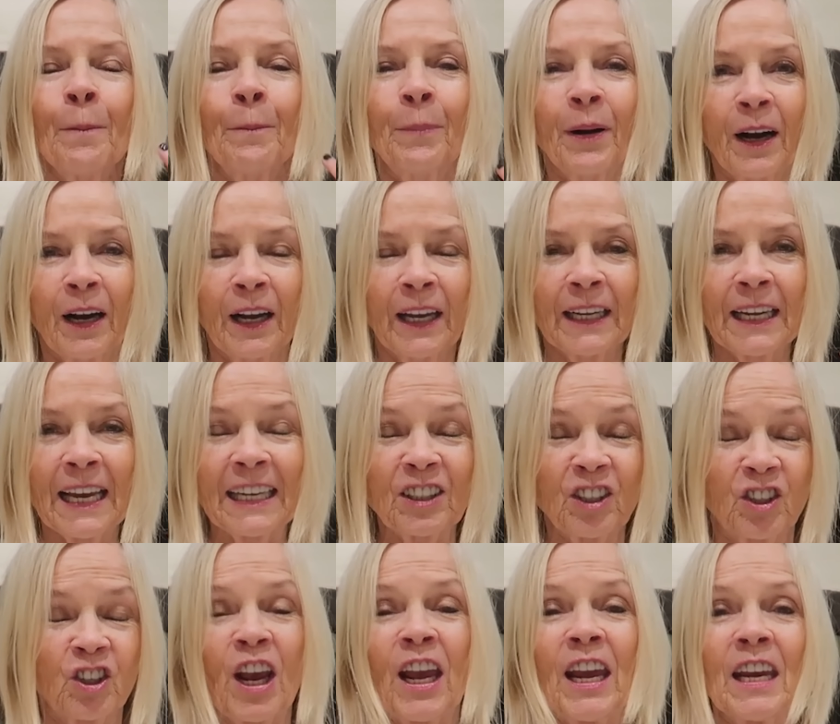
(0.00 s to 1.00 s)
by
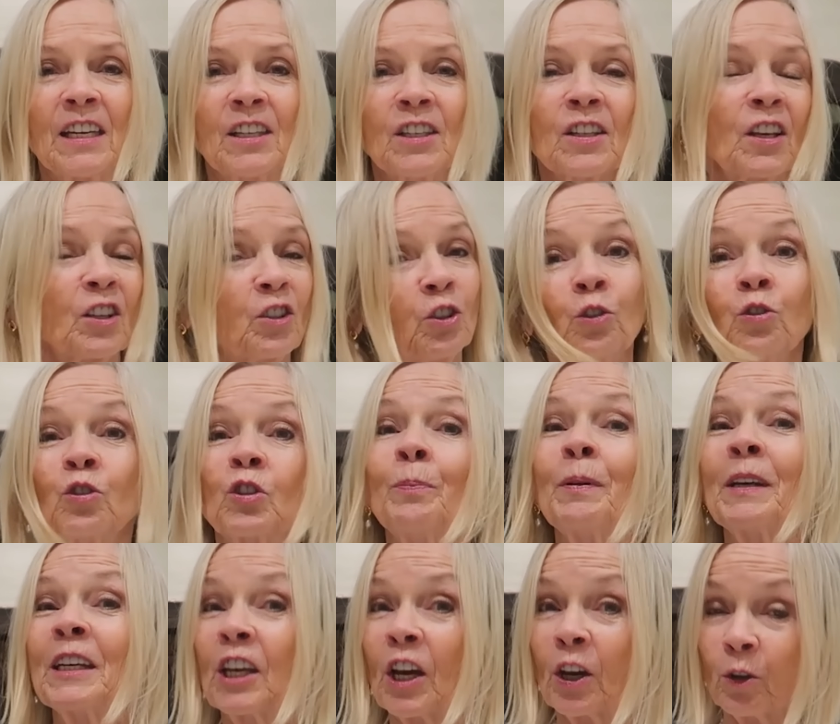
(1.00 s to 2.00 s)
Jane that used to
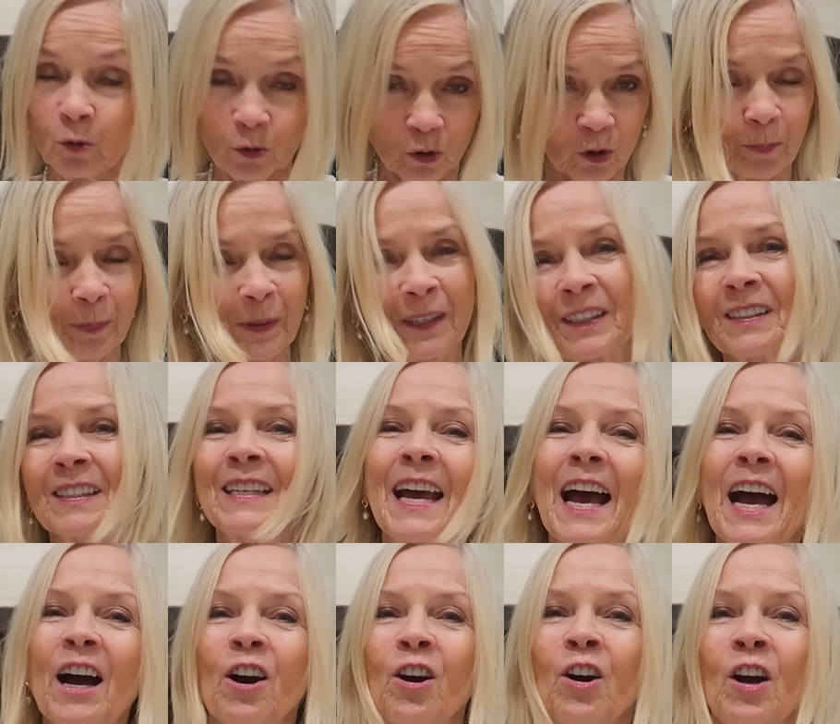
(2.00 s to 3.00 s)
be Goat but is
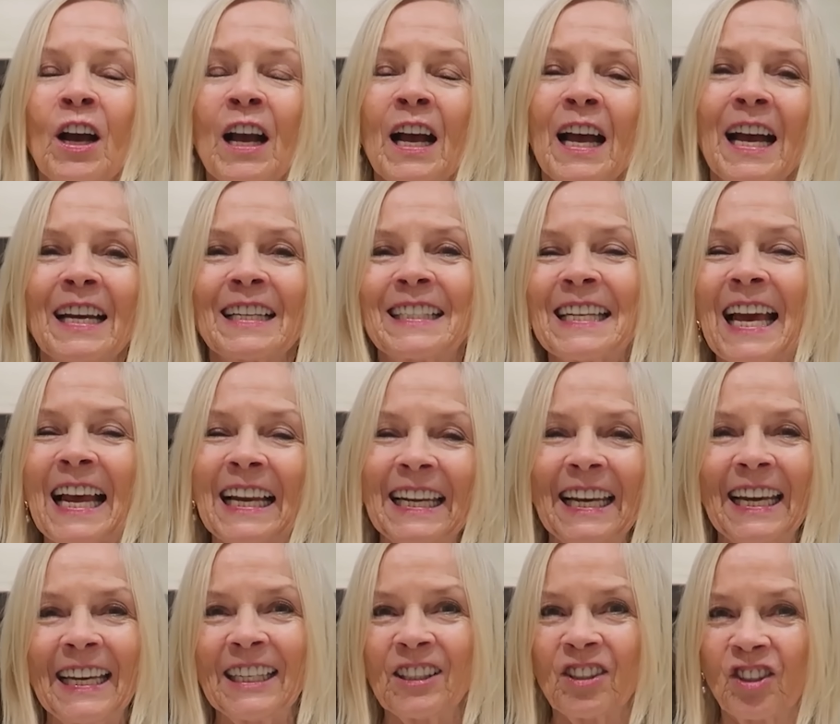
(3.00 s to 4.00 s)
now
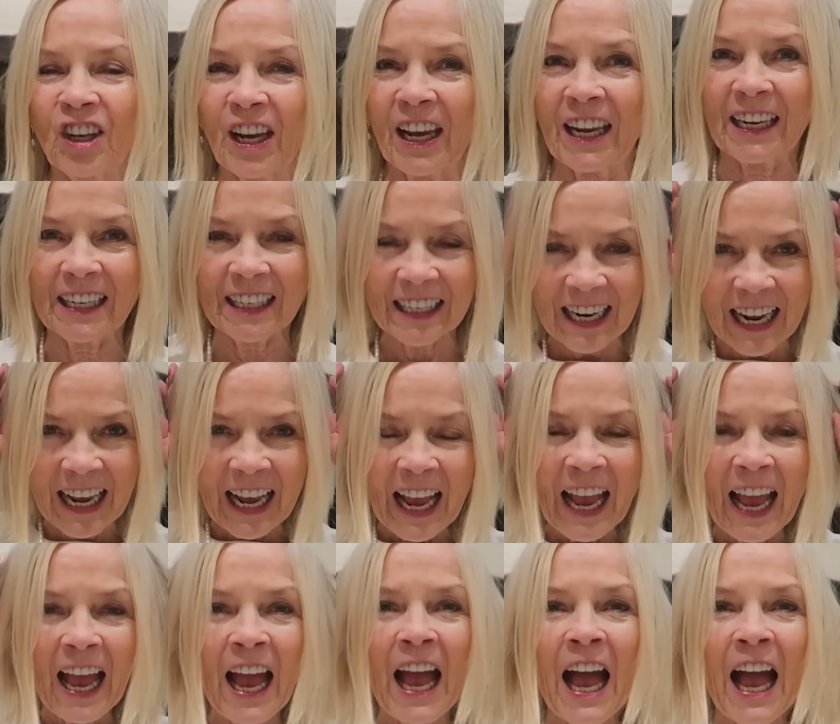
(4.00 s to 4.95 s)
Atelier Jane.